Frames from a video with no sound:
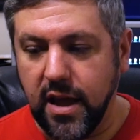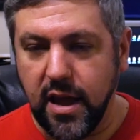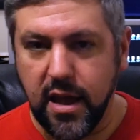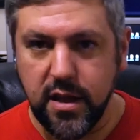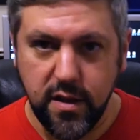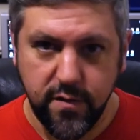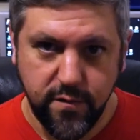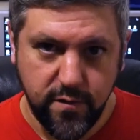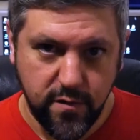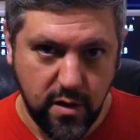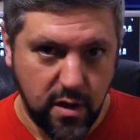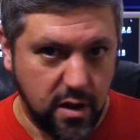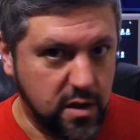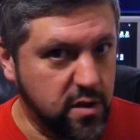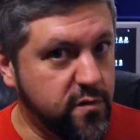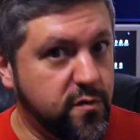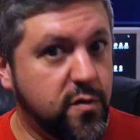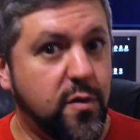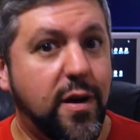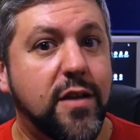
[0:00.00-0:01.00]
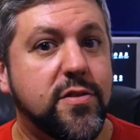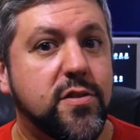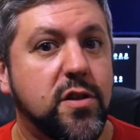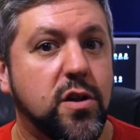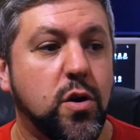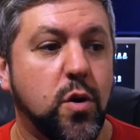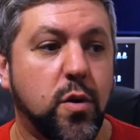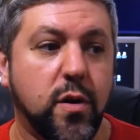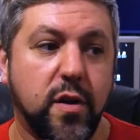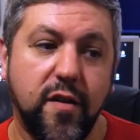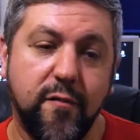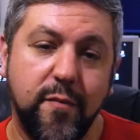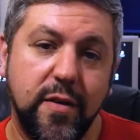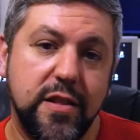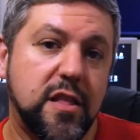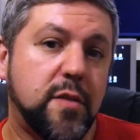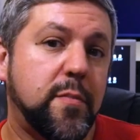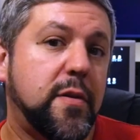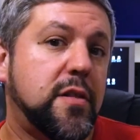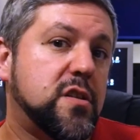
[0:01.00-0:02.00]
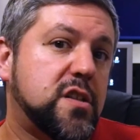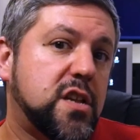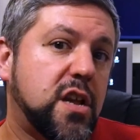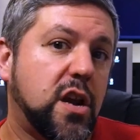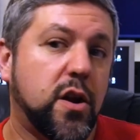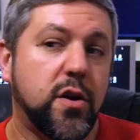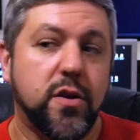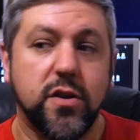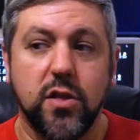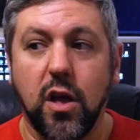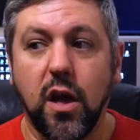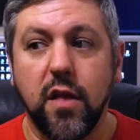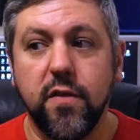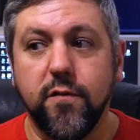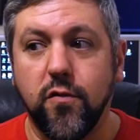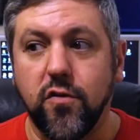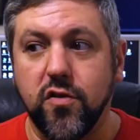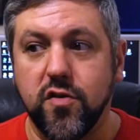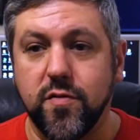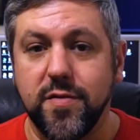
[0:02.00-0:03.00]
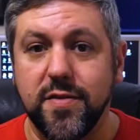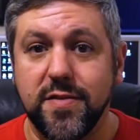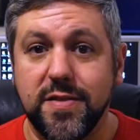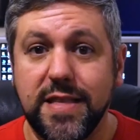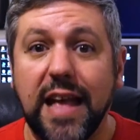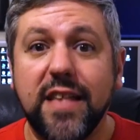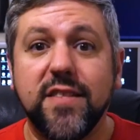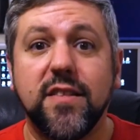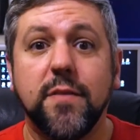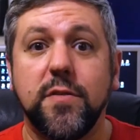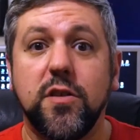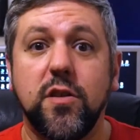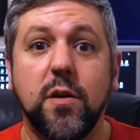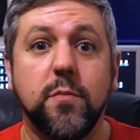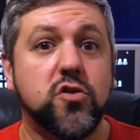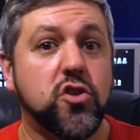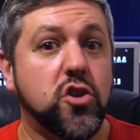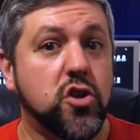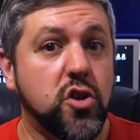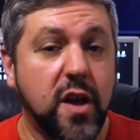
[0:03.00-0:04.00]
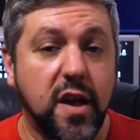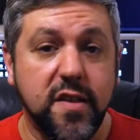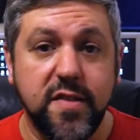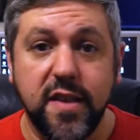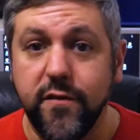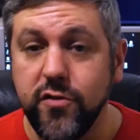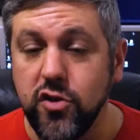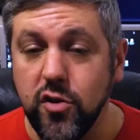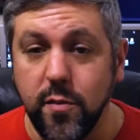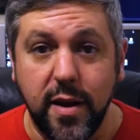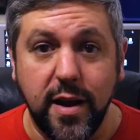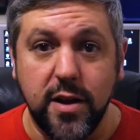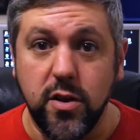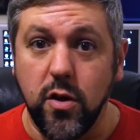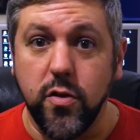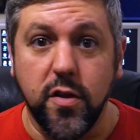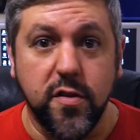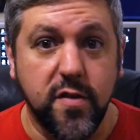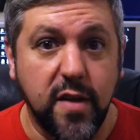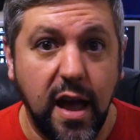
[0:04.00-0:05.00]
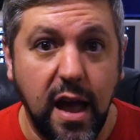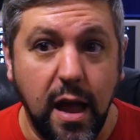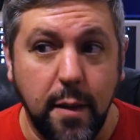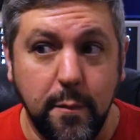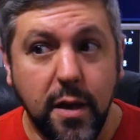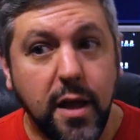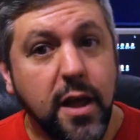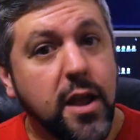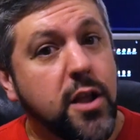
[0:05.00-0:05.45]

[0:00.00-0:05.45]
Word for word: any of any of you out there who are, have been in the military or in law enforcement, that's something I'm sure you guys have in your mind all the time.